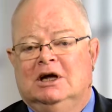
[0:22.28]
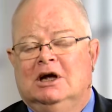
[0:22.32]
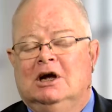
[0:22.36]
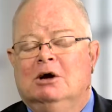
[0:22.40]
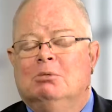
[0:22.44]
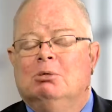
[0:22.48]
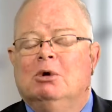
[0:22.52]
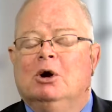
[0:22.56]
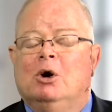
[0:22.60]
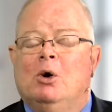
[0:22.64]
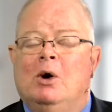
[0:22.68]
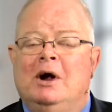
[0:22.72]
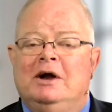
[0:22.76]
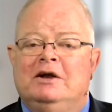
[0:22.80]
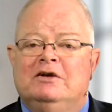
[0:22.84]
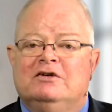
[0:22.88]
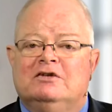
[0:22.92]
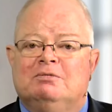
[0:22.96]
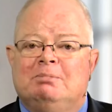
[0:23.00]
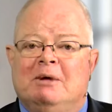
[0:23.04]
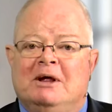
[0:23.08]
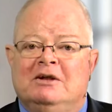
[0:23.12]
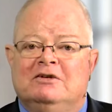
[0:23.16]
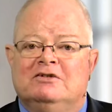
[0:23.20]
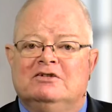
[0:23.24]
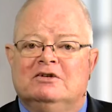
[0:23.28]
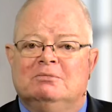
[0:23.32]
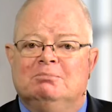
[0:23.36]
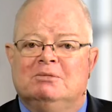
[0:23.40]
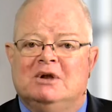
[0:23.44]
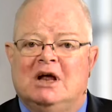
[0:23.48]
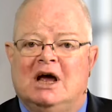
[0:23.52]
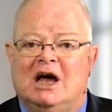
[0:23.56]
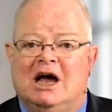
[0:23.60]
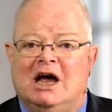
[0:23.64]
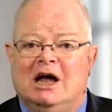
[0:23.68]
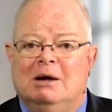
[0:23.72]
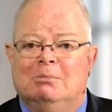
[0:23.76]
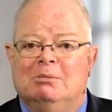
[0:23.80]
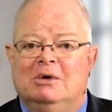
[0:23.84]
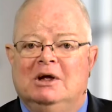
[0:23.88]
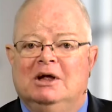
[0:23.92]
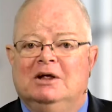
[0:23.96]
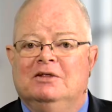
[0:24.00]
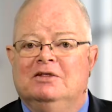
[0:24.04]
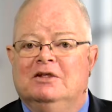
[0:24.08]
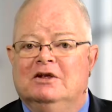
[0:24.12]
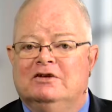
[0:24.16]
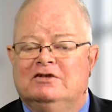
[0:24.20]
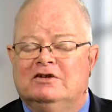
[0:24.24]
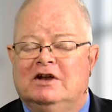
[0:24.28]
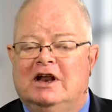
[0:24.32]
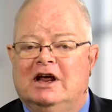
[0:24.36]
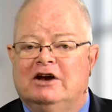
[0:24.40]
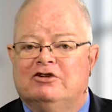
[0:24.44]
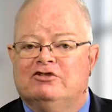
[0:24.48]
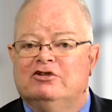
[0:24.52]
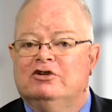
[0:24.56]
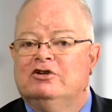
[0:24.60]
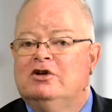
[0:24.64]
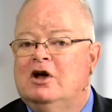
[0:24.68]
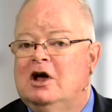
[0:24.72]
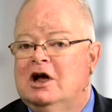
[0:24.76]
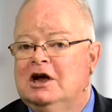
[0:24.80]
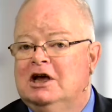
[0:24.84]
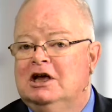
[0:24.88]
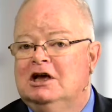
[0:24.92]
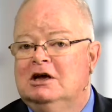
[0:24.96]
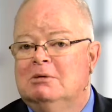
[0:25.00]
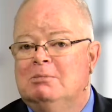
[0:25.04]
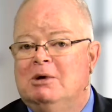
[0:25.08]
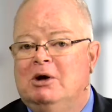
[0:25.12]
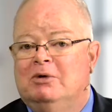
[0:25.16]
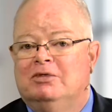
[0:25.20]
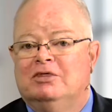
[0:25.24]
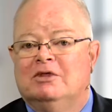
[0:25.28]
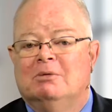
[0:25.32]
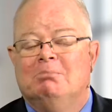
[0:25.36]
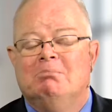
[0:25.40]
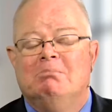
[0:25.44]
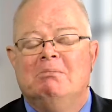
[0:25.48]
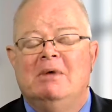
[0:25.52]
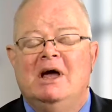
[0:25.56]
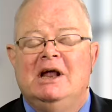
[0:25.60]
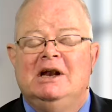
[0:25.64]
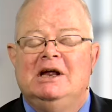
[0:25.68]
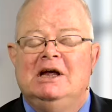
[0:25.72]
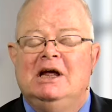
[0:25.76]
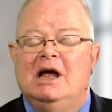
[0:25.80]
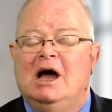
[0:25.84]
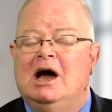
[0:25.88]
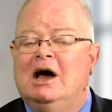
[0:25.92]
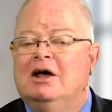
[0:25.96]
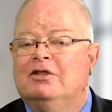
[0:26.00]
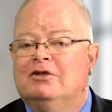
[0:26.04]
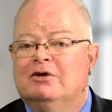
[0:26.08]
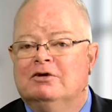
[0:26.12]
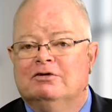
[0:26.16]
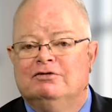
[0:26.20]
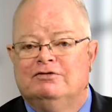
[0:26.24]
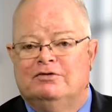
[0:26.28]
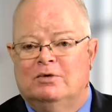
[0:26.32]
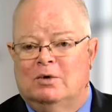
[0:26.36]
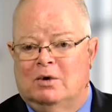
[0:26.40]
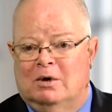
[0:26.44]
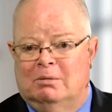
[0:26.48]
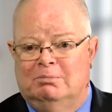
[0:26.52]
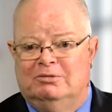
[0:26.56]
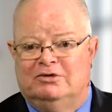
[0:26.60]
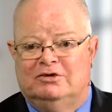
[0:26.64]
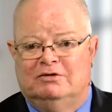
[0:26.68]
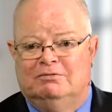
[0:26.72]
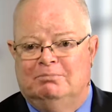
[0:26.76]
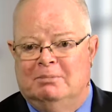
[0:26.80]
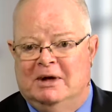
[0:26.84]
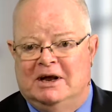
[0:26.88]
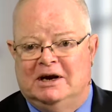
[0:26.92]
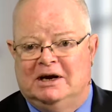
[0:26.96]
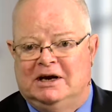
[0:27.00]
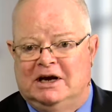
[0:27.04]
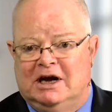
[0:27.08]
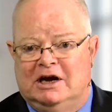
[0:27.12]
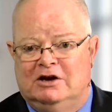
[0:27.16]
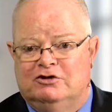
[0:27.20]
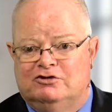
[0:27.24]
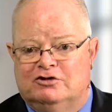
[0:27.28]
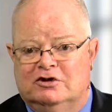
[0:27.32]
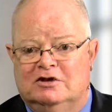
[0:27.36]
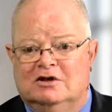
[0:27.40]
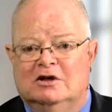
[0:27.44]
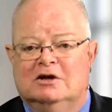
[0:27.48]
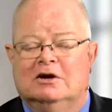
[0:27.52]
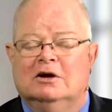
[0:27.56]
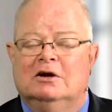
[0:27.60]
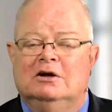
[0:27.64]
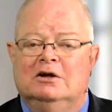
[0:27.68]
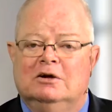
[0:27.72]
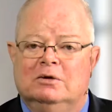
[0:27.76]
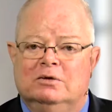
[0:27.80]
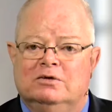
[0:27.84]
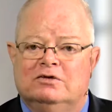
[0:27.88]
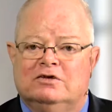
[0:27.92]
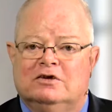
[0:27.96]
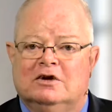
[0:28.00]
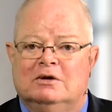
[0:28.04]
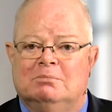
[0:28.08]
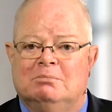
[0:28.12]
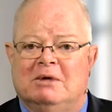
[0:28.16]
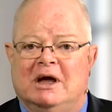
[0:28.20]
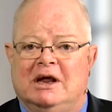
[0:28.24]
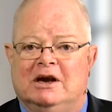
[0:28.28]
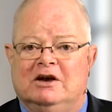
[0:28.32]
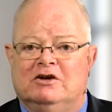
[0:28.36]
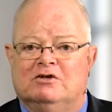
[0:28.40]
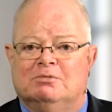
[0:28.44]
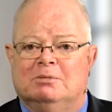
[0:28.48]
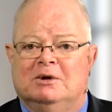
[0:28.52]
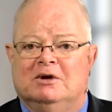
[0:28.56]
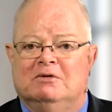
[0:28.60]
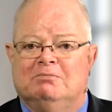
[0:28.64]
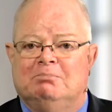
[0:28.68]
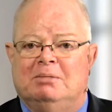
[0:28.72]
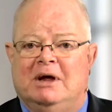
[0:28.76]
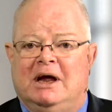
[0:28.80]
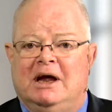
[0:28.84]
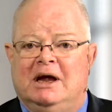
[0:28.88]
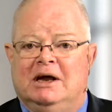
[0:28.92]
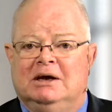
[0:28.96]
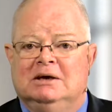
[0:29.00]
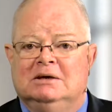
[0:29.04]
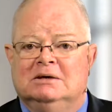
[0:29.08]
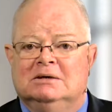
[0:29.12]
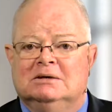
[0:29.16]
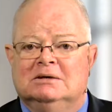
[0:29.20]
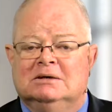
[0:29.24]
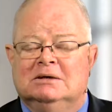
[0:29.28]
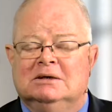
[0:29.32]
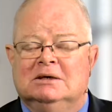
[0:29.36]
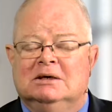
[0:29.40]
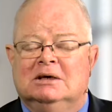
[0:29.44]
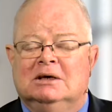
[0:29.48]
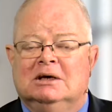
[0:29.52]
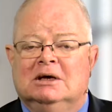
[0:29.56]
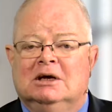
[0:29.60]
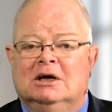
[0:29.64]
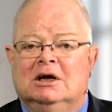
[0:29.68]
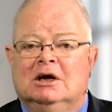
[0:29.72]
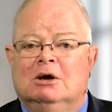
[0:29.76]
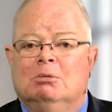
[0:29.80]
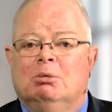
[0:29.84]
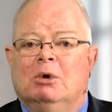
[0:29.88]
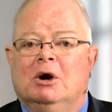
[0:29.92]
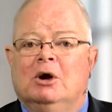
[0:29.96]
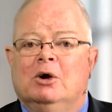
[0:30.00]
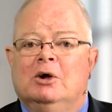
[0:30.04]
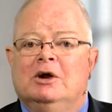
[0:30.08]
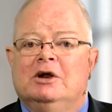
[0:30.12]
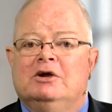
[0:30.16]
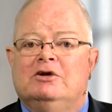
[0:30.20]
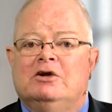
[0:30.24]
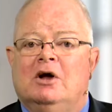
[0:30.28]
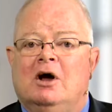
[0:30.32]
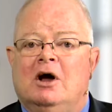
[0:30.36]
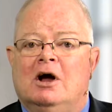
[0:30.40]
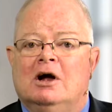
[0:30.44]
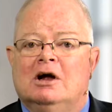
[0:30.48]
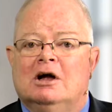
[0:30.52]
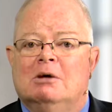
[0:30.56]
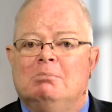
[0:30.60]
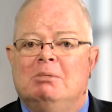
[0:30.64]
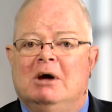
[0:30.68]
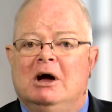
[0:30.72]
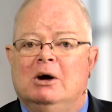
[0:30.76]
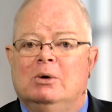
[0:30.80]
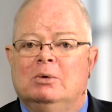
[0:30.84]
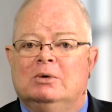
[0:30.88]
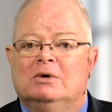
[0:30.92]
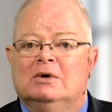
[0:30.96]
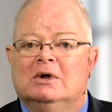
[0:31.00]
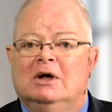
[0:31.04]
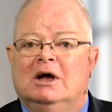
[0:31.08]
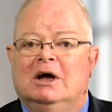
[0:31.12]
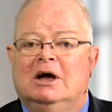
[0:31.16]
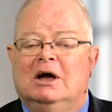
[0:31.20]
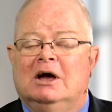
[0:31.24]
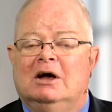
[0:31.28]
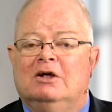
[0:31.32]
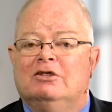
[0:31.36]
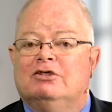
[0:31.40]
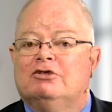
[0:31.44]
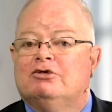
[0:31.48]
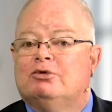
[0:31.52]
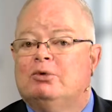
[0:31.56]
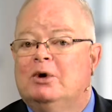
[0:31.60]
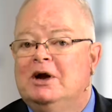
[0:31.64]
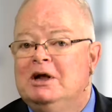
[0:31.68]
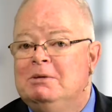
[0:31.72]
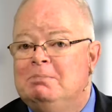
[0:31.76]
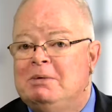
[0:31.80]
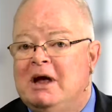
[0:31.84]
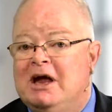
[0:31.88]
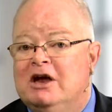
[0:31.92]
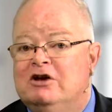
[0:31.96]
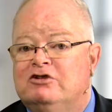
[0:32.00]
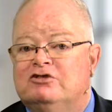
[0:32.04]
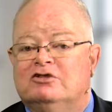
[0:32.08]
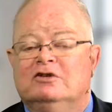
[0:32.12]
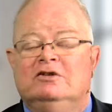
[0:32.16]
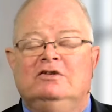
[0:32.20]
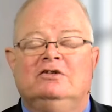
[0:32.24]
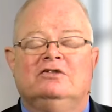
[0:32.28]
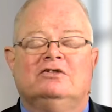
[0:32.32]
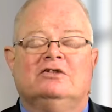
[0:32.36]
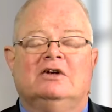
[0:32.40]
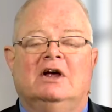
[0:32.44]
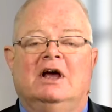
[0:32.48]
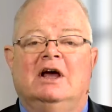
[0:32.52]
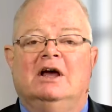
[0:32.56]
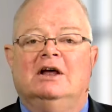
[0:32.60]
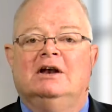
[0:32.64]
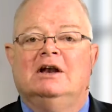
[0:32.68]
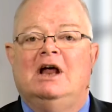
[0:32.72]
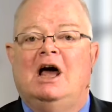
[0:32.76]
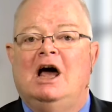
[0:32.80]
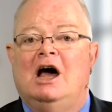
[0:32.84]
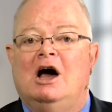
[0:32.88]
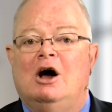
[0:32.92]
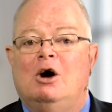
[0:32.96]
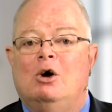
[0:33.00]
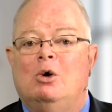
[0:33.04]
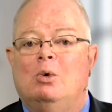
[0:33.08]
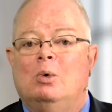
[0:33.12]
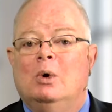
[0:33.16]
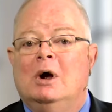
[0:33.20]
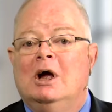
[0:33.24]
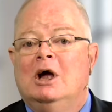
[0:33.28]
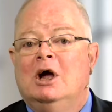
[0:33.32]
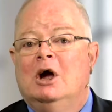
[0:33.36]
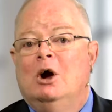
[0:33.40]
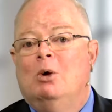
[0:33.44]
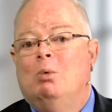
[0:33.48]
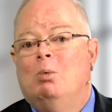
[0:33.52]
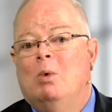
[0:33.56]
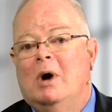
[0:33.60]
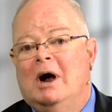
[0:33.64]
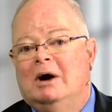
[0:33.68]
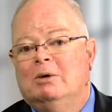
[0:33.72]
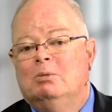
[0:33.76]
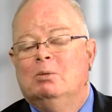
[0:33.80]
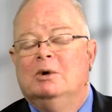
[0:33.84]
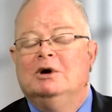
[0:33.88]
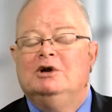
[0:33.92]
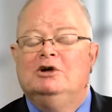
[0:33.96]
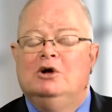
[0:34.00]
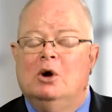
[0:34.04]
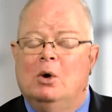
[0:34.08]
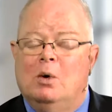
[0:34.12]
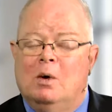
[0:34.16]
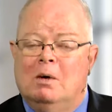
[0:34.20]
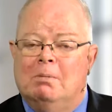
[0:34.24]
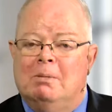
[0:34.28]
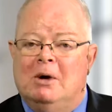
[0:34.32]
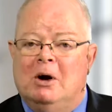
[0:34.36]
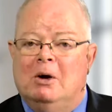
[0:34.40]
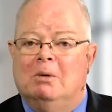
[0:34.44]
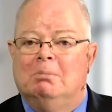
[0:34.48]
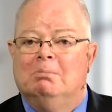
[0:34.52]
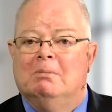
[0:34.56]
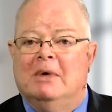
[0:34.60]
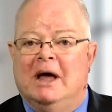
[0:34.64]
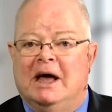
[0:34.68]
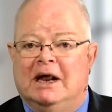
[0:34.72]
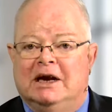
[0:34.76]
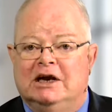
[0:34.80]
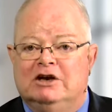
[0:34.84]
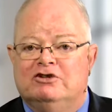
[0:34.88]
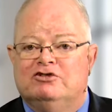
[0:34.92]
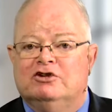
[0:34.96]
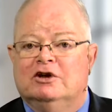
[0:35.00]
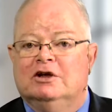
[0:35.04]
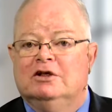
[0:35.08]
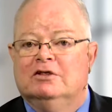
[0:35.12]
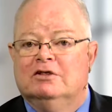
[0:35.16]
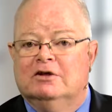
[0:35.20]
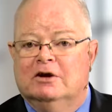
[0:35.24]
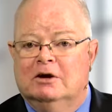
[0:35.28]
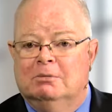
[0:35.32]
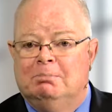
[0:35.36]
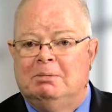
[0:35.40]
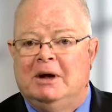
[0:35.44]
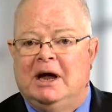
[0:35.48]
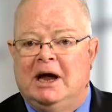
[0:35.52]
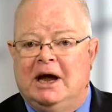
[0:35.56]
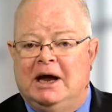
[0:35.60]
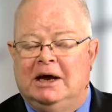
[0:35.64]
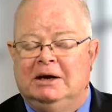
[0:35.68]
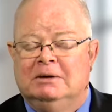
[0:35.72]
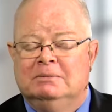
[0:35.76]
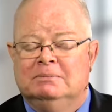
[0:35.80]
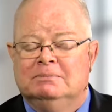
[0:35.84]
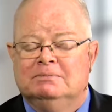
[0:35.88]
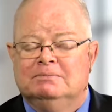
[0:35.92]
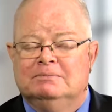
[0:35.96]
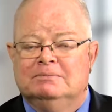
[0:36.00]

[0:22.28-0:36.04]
We're going to spend some time in this lecture talking about the many other forms of medication that are used in management of pain. We're going to talk about 3 patients and how one would go about managing their pain.